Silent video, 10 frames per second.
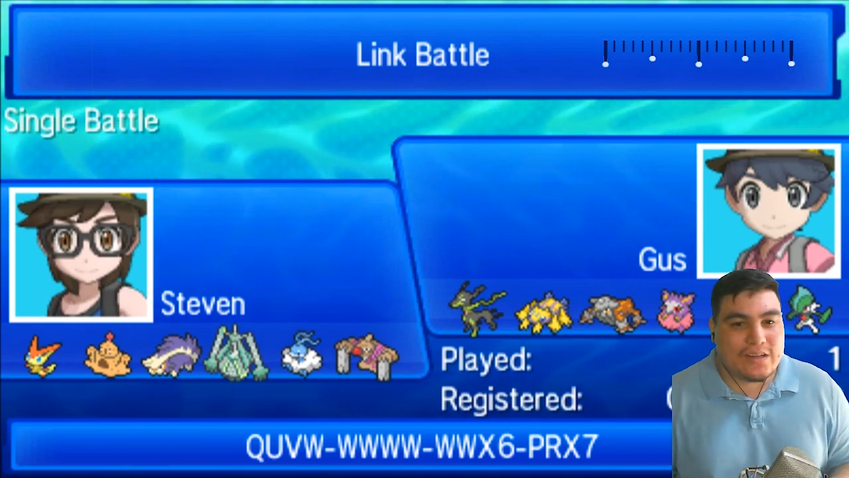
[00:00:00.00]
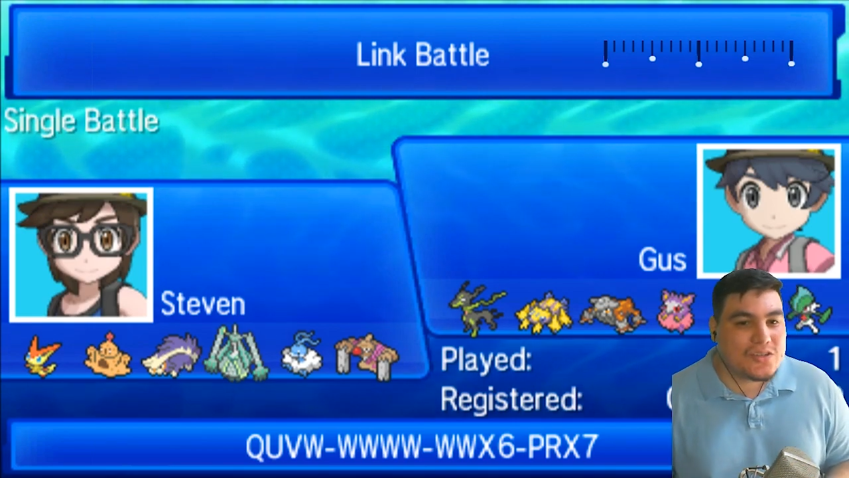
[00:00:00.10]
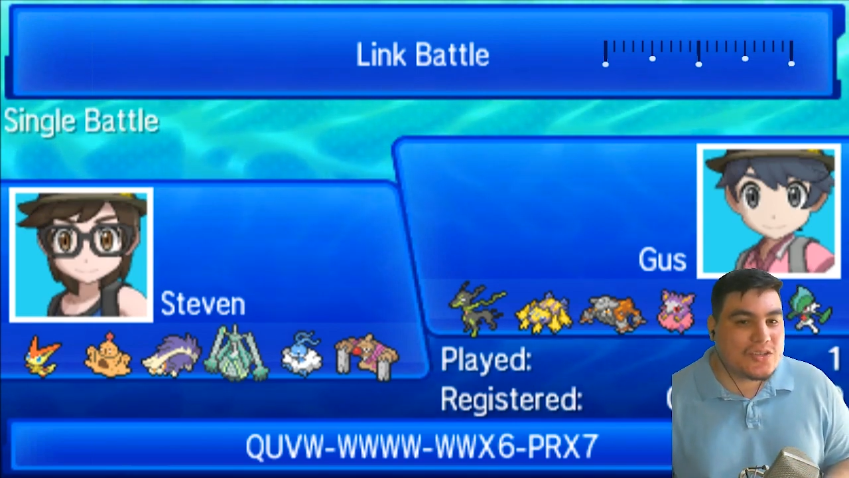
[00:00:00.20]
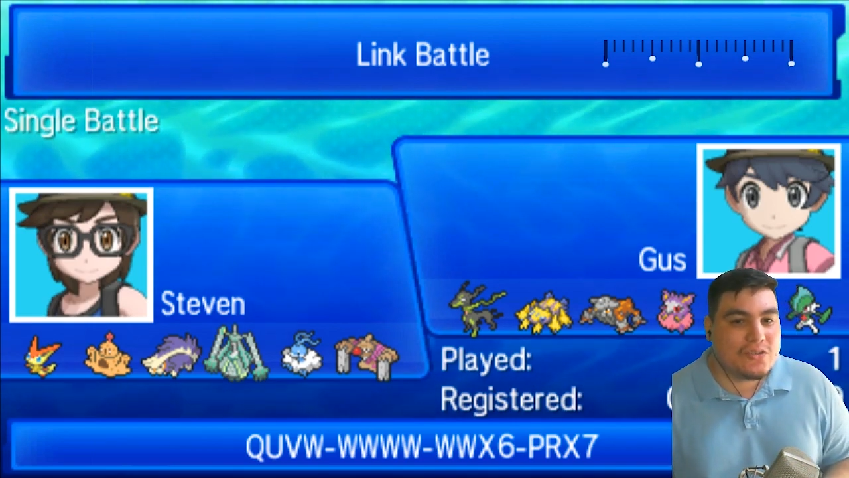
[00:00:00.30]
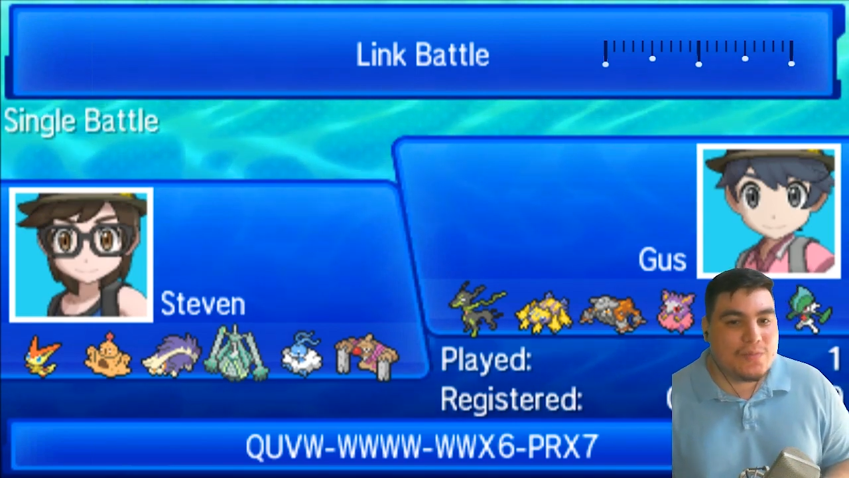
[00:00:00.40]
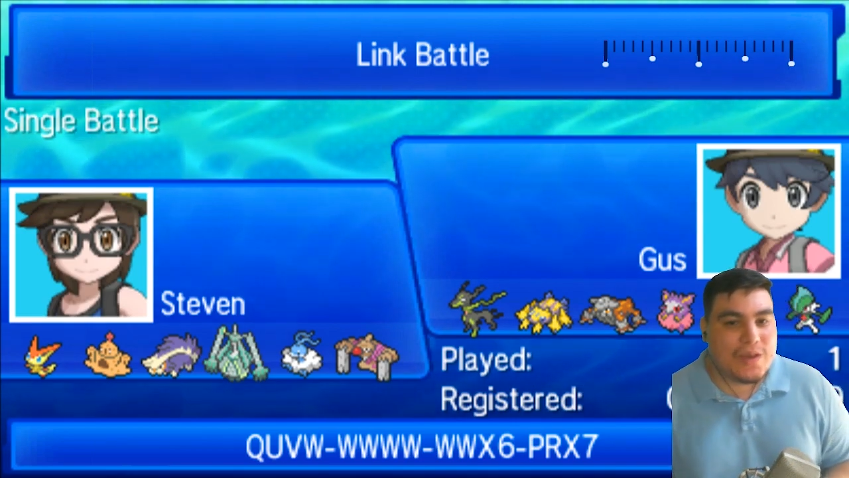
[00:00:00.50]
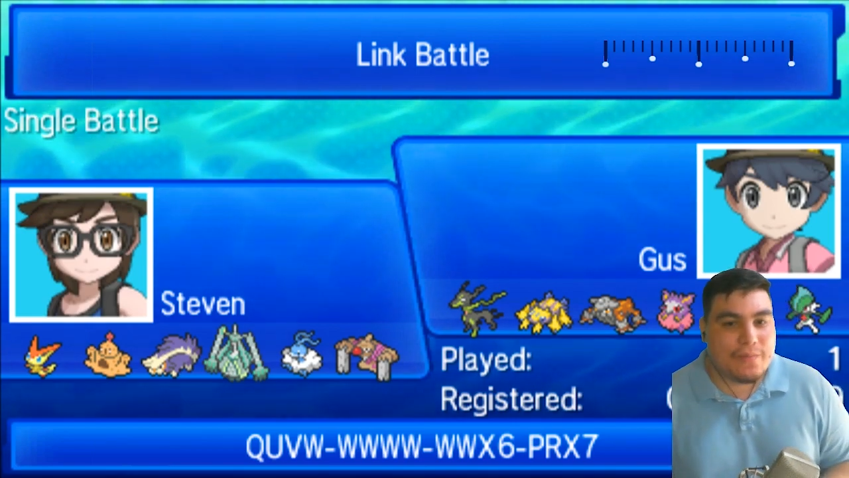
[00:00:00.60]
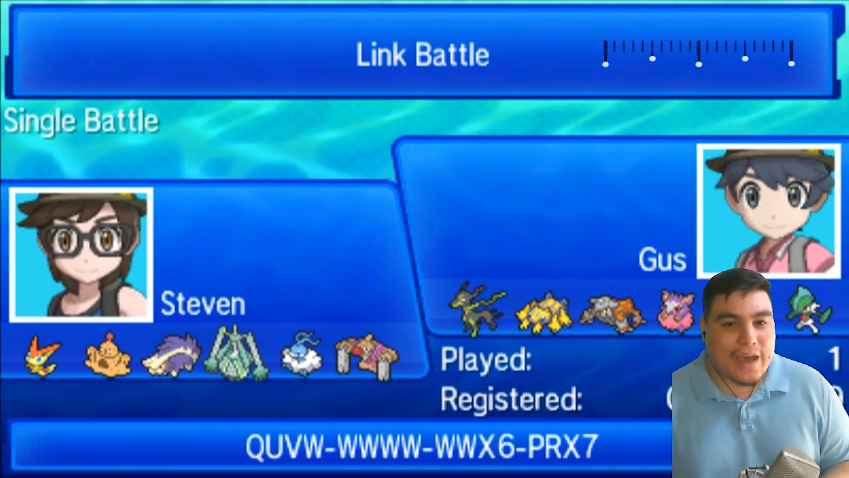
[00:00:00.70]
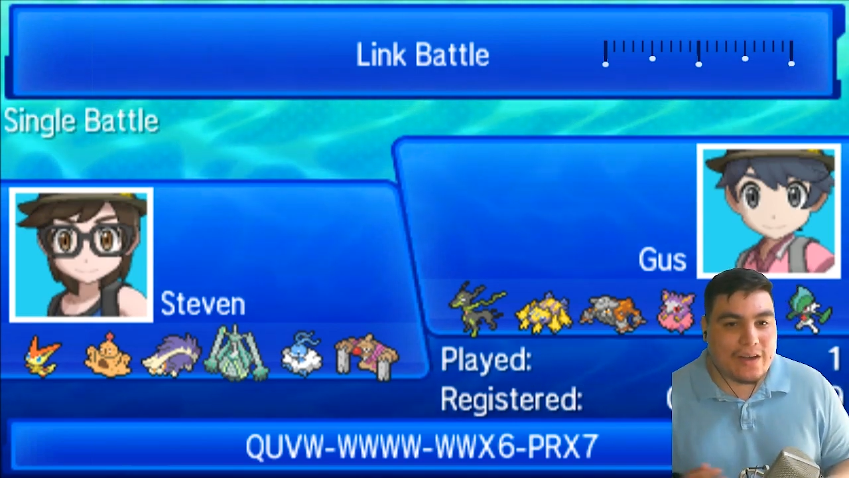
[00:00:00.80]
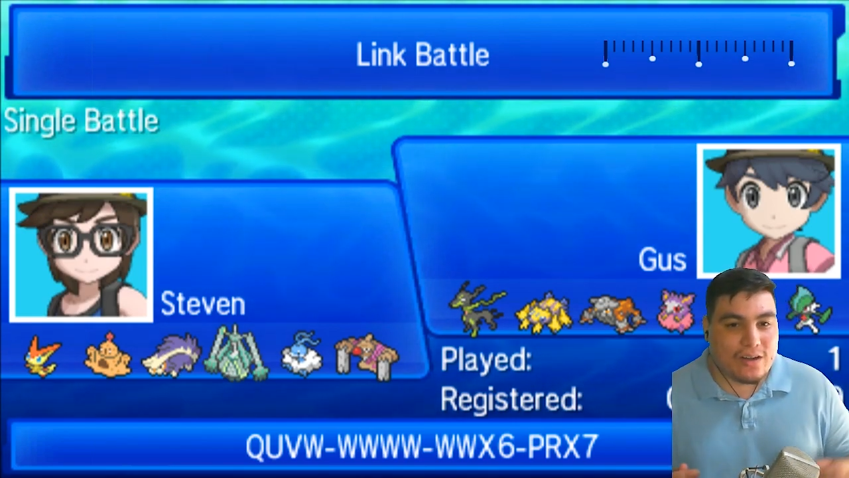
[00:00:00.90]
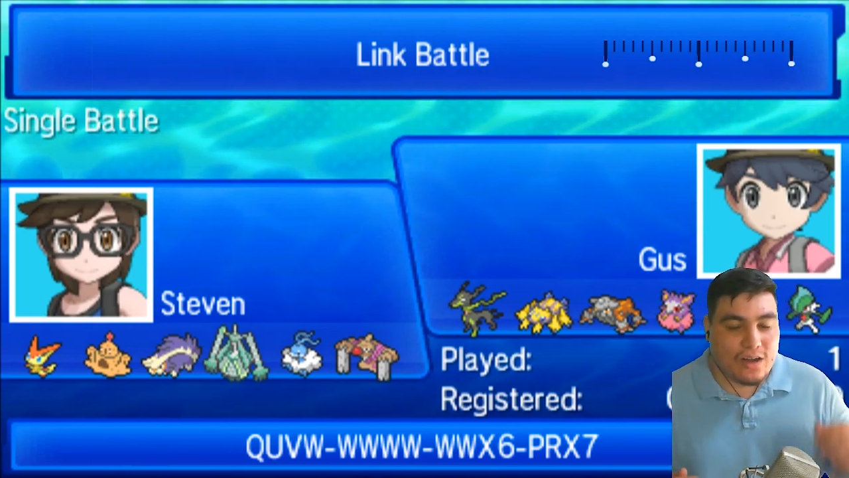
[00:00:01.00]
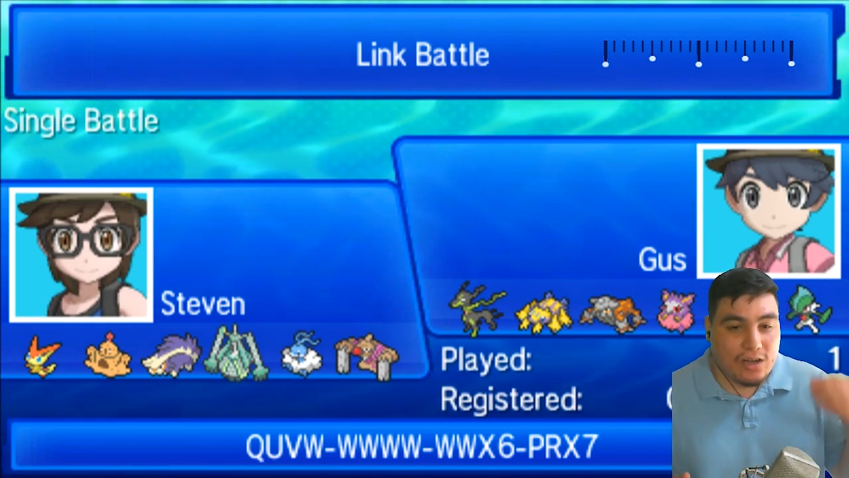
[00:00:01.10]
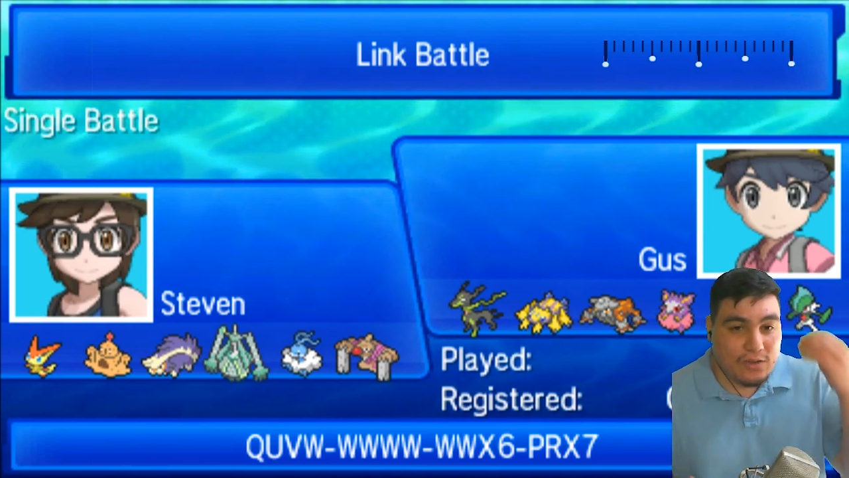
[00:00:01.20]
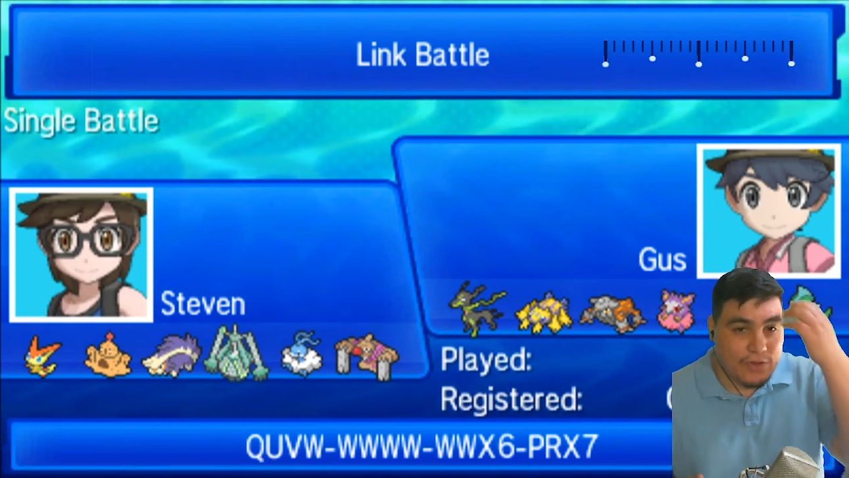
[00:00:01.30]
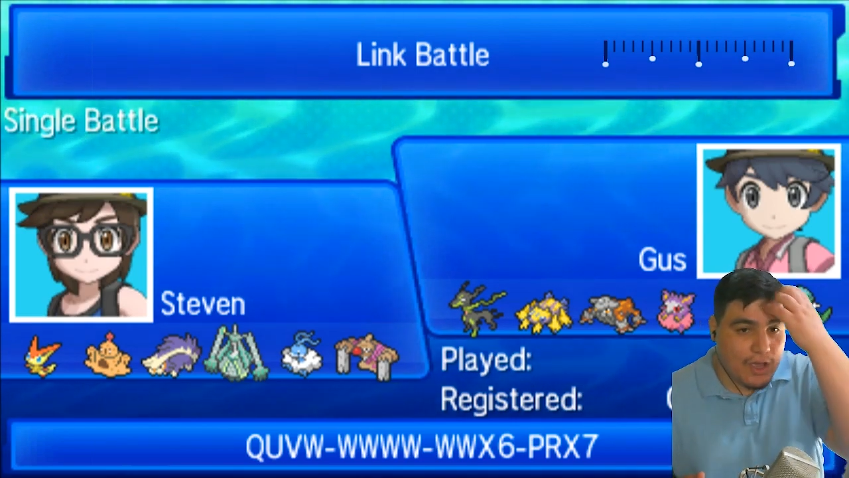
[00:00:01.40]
It's just going to be a matter of